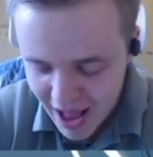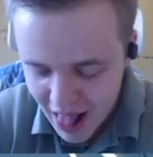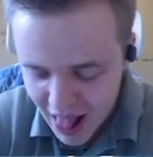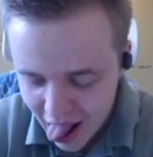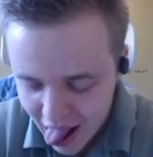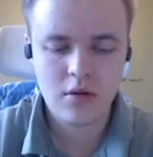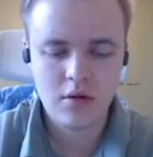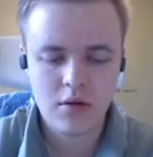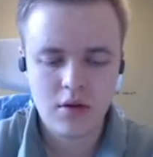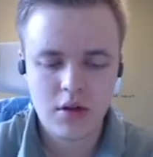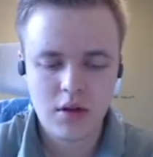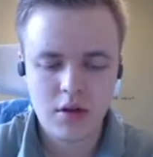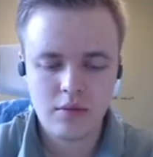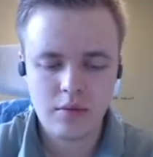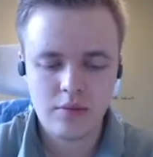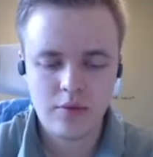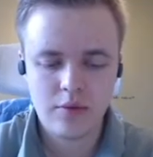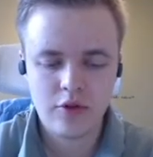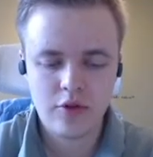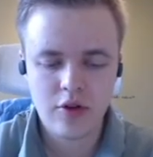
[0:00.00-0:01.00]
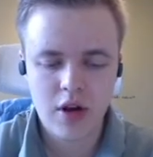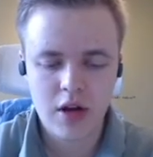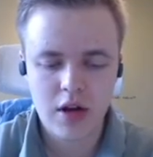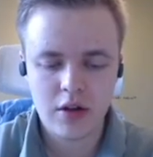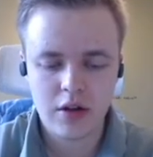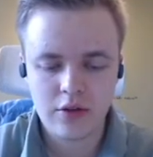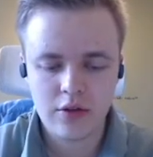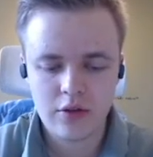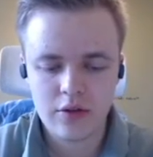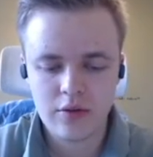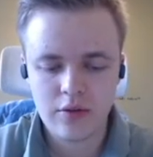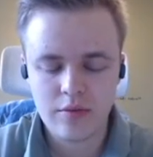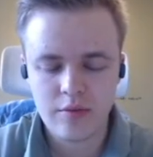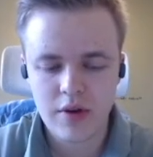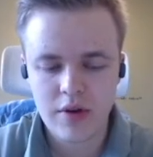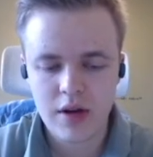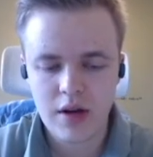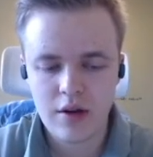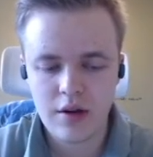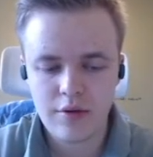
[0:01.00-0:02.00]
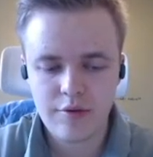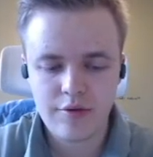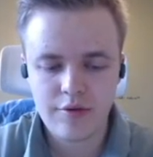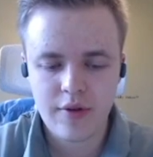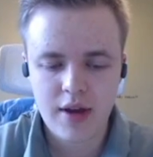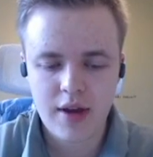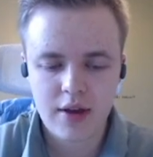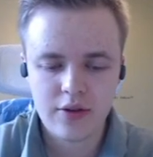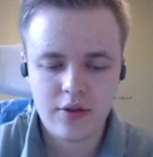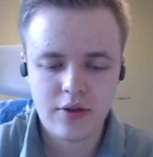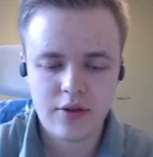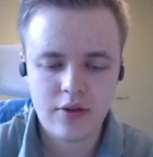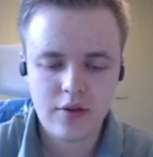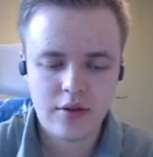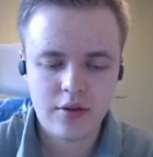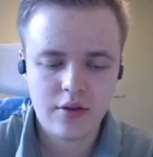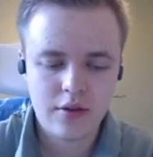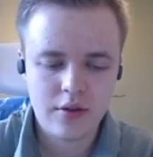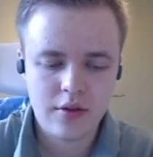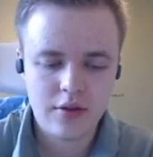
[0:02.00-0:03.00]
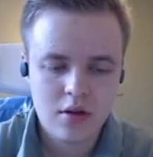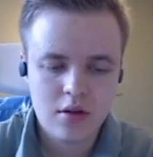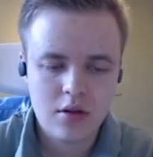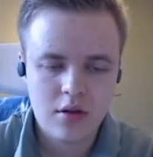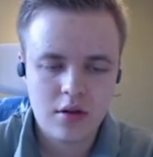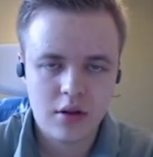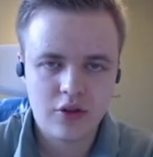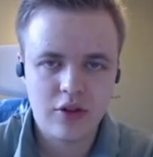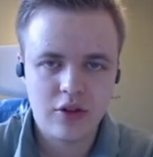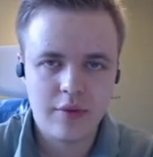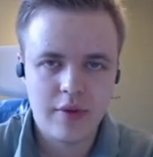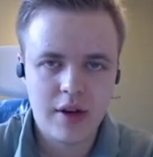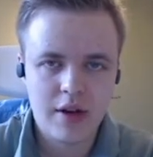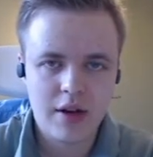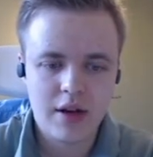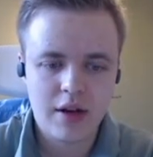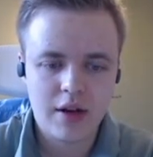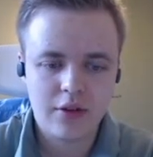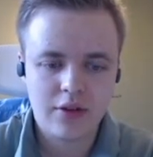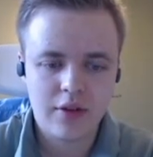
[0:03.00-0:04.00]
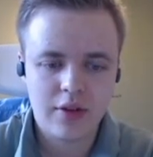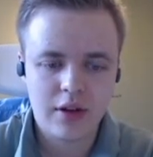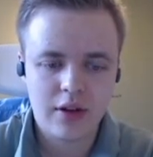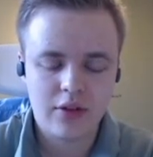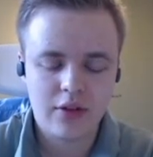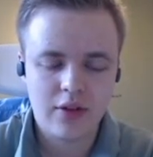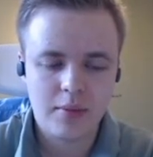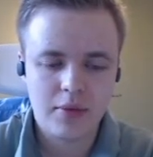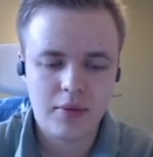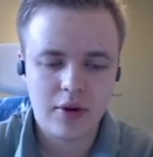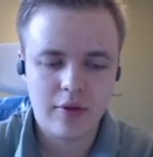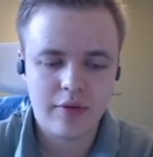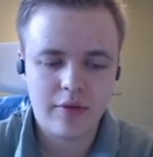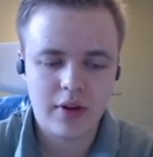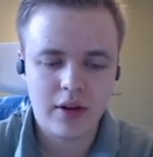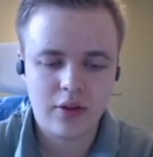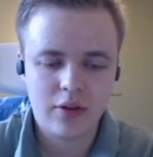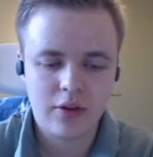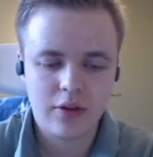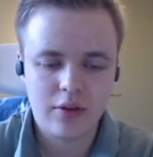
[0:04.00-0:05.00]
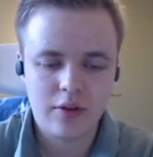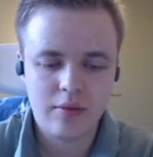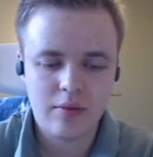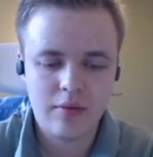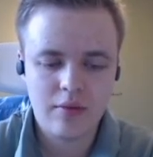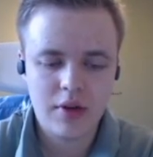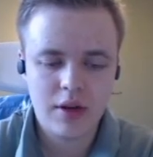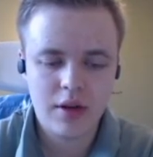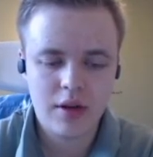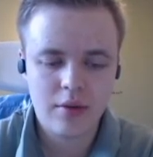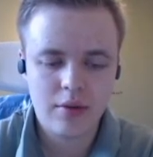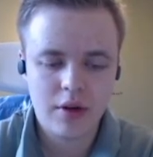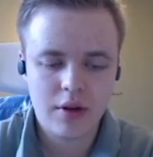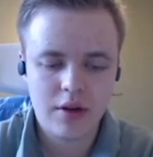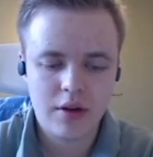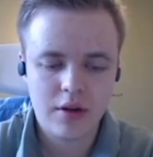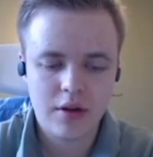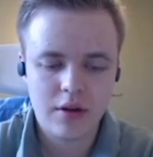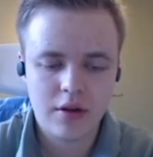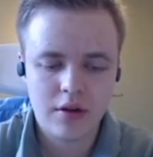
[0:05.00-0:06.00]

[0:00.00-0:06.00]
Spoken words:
Yuki changed real fast. Actually realized and accepted her feelings really quickly.